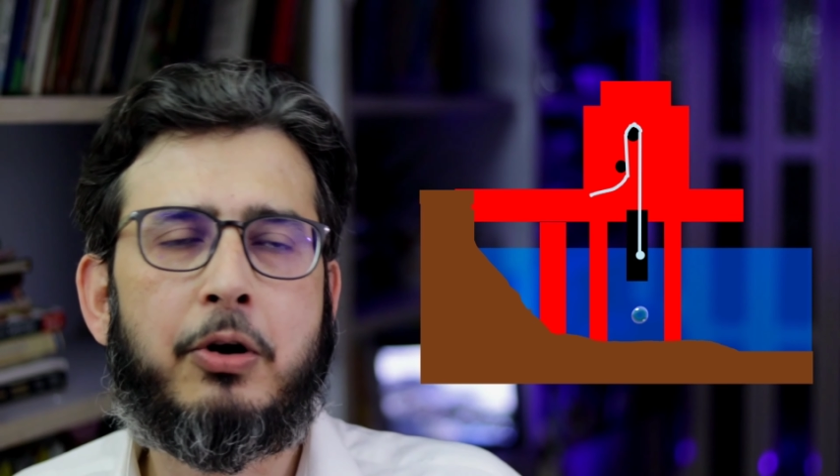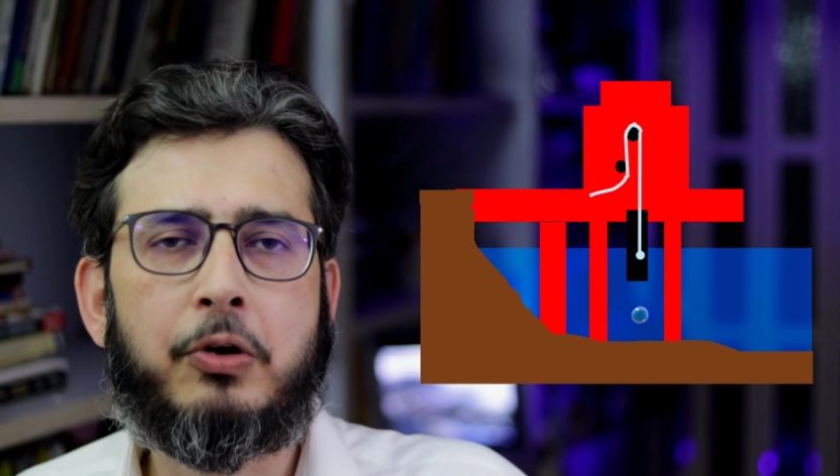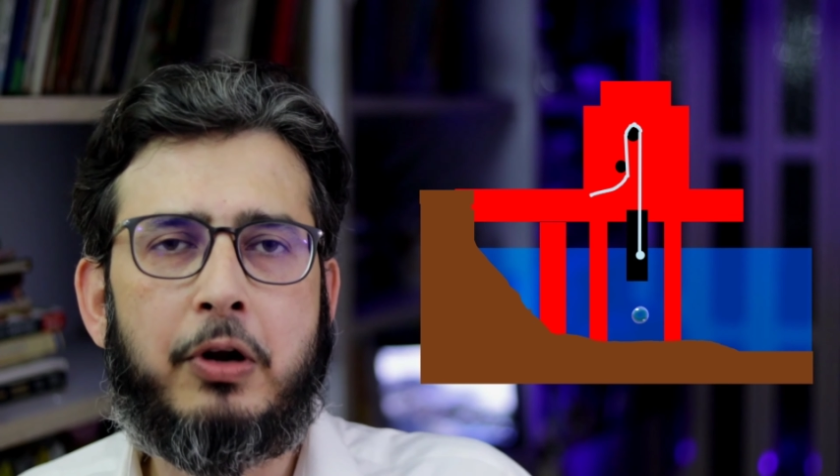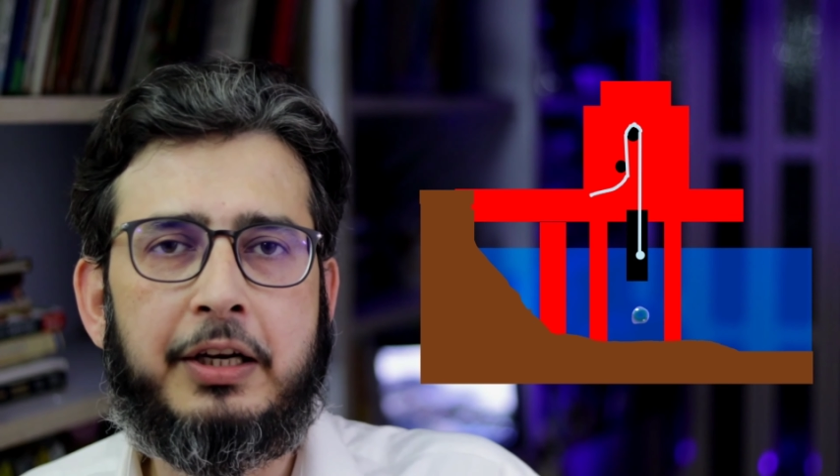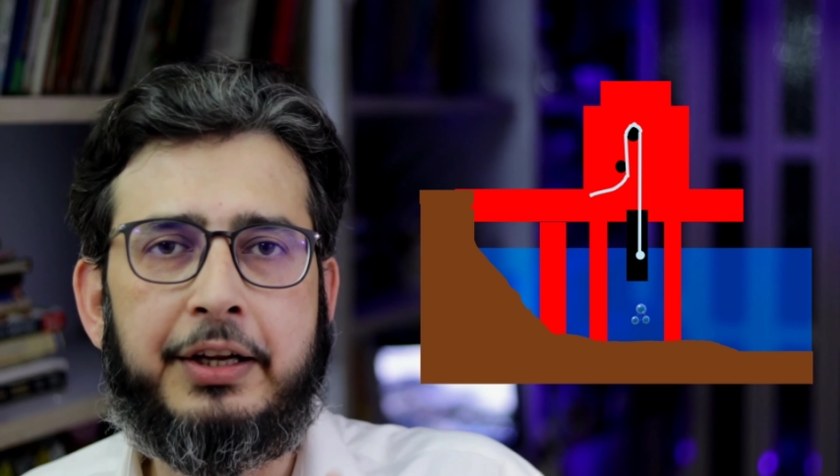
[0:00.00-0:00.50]

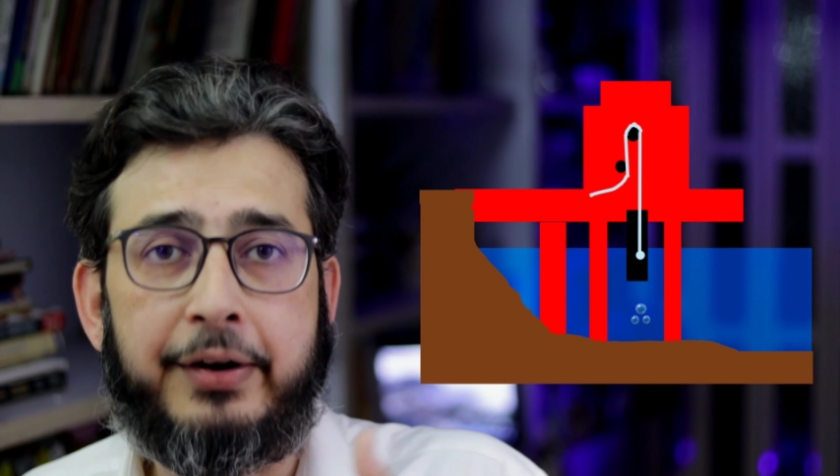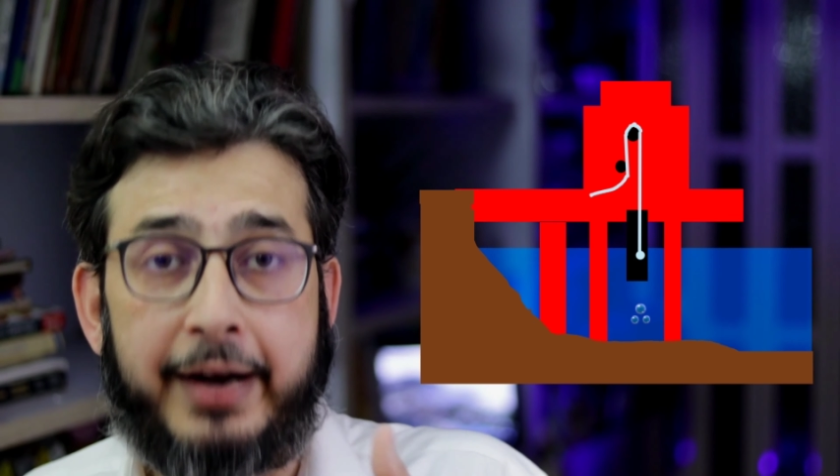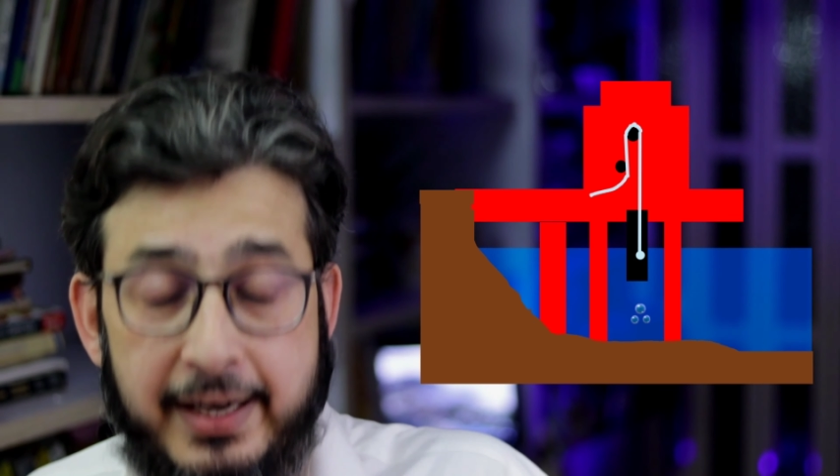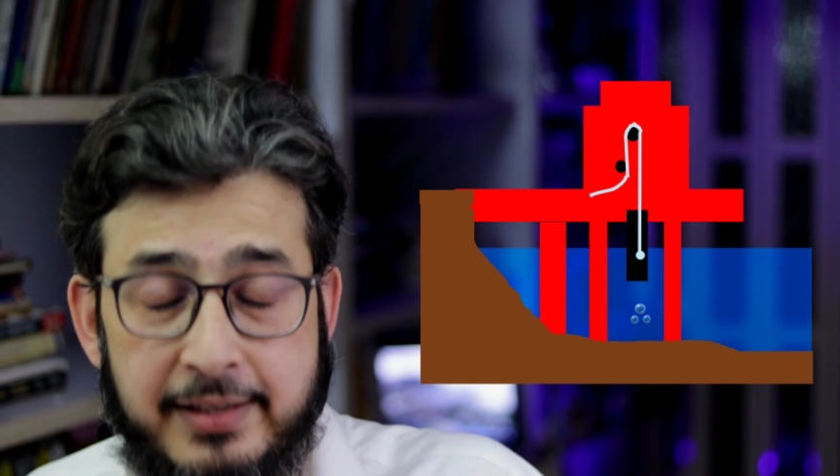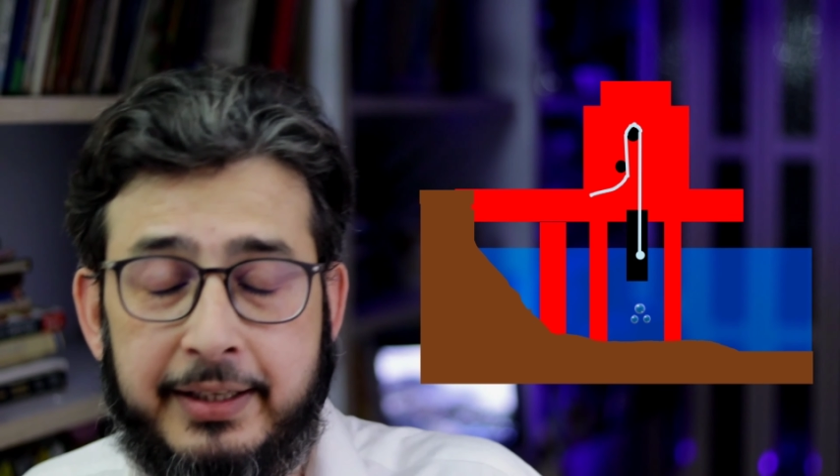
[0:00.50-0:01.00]
not only
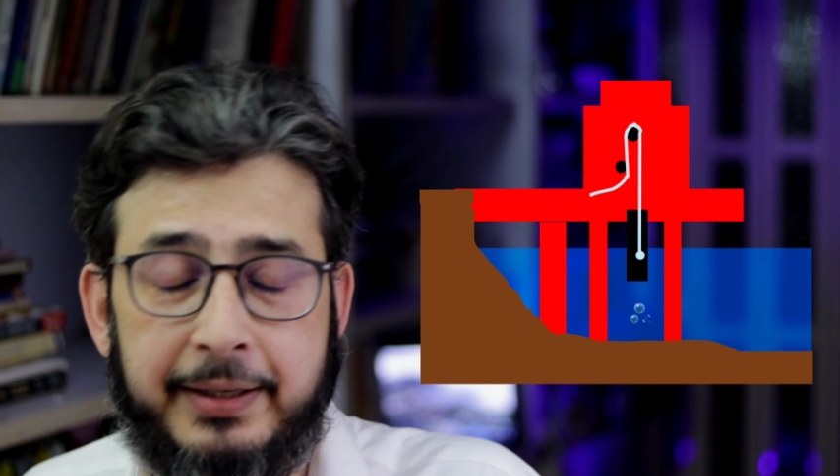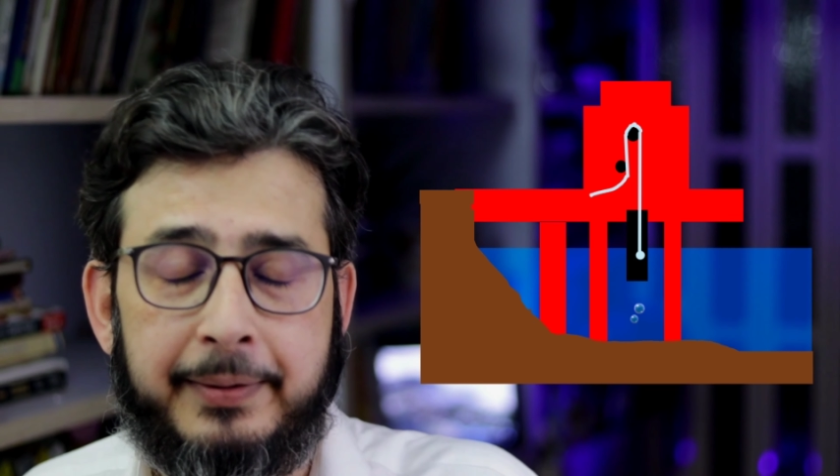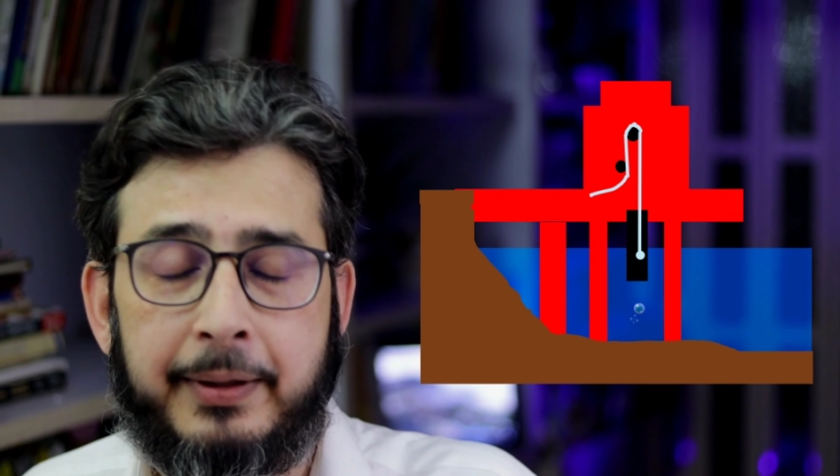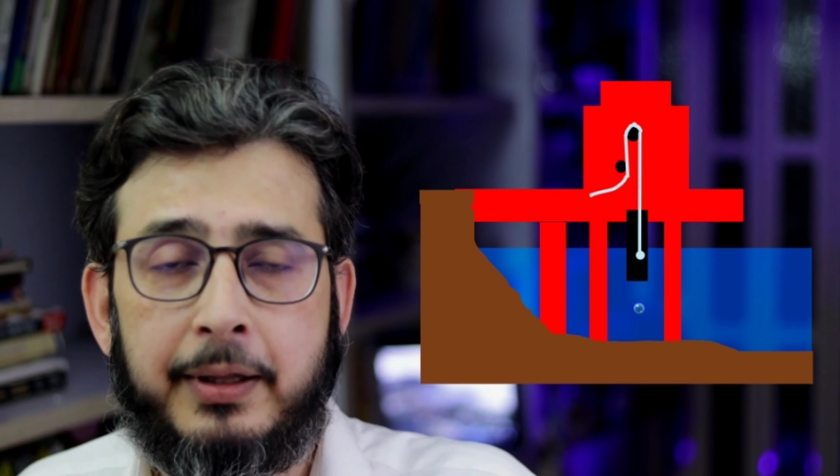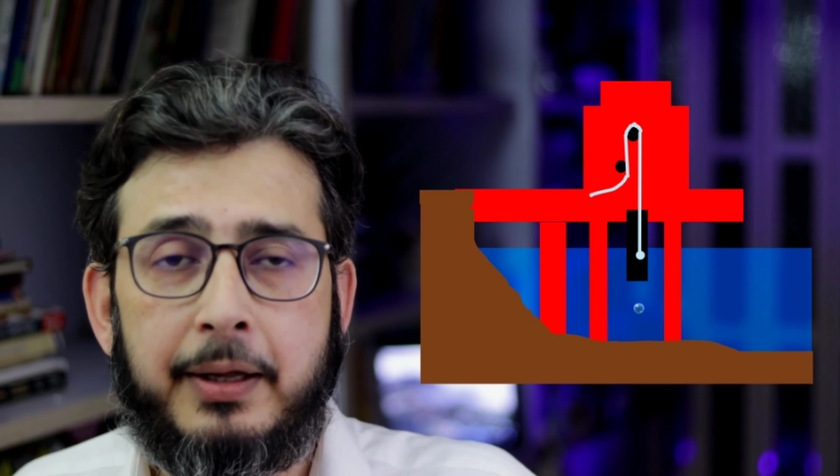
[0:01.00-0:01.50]

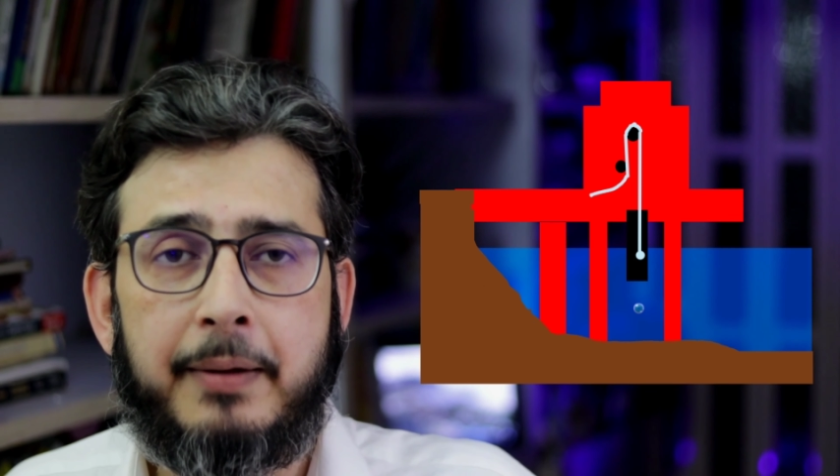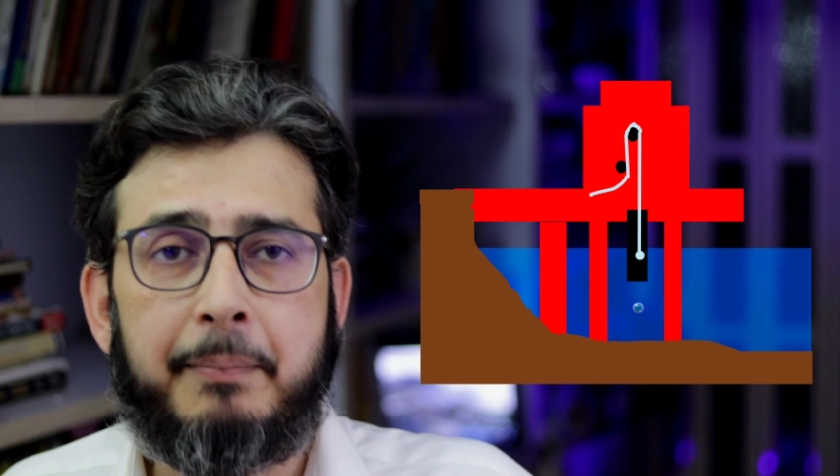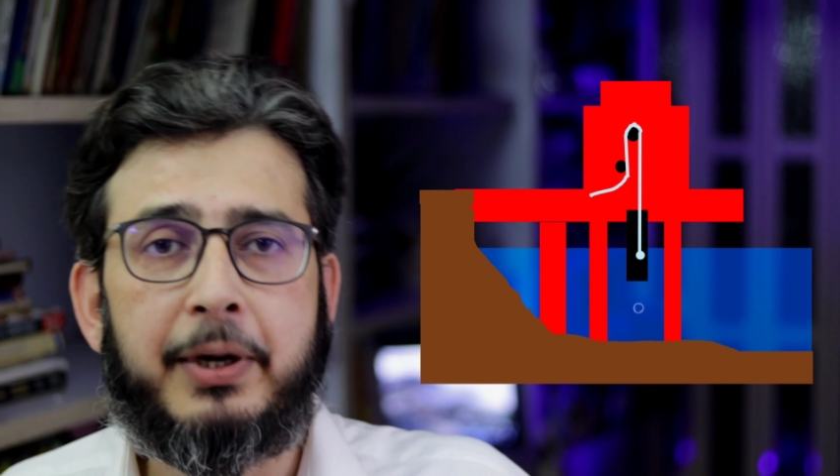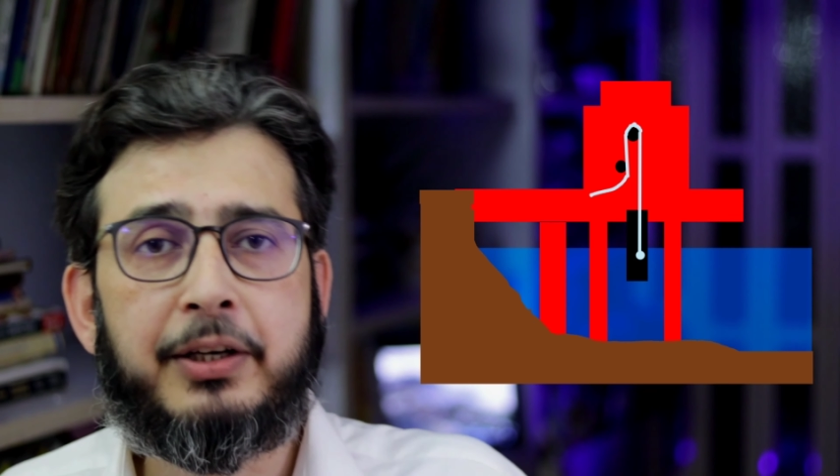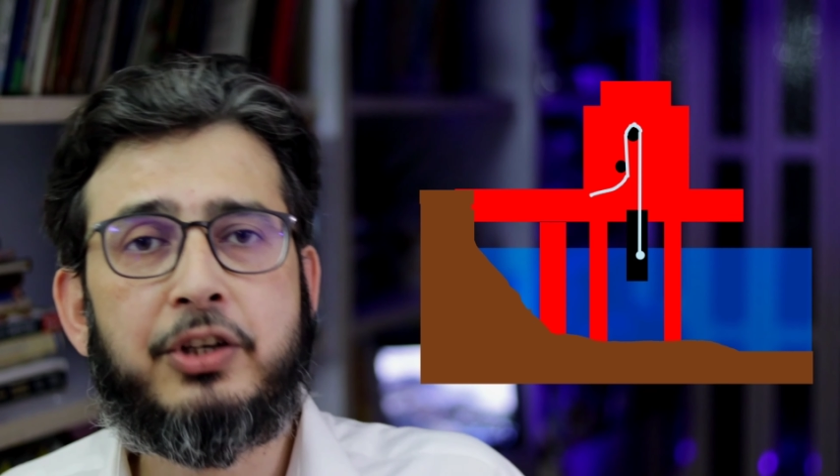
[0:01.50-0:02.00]
rising,
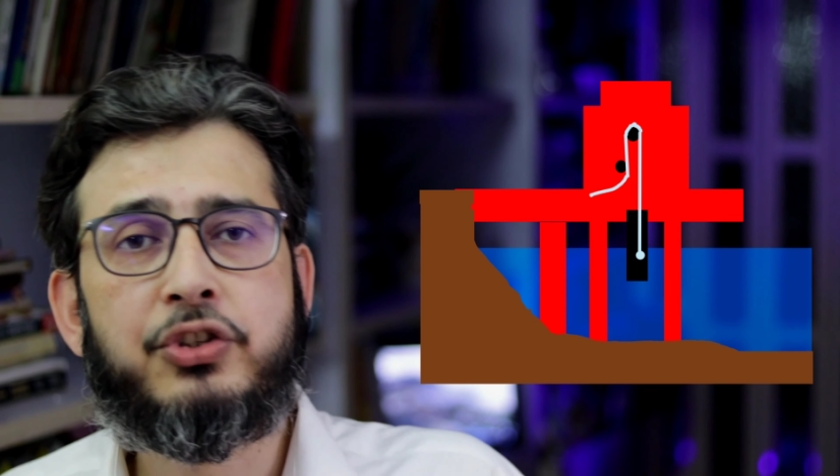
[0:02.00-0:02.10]
but